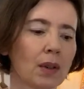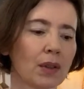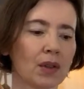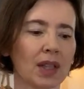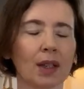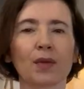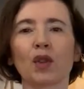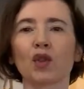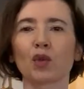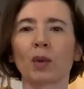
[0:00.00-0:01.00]
or the day
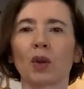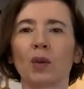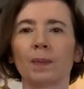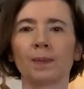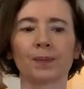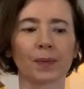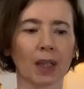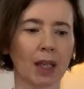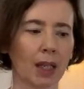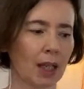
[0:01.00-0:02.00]
after tomorrow
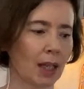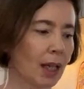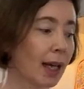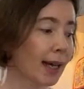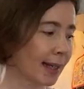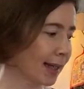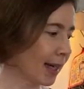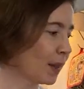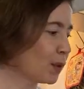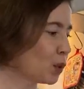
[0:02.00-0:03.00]
and I
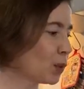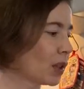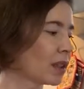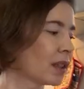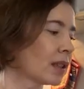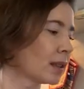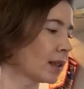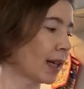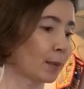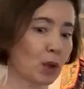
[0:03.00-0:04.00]
have to work
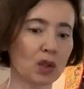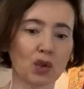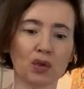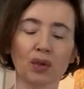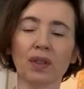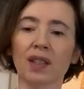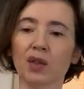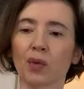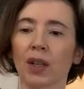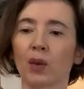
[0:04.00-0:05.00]
I'm going to do
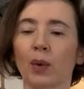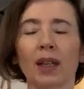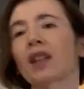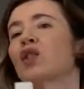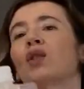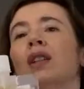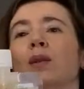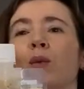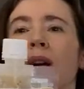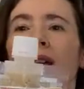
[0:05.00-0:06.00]
this right away
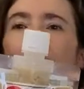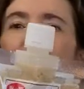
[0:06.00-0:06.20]
actually while I'm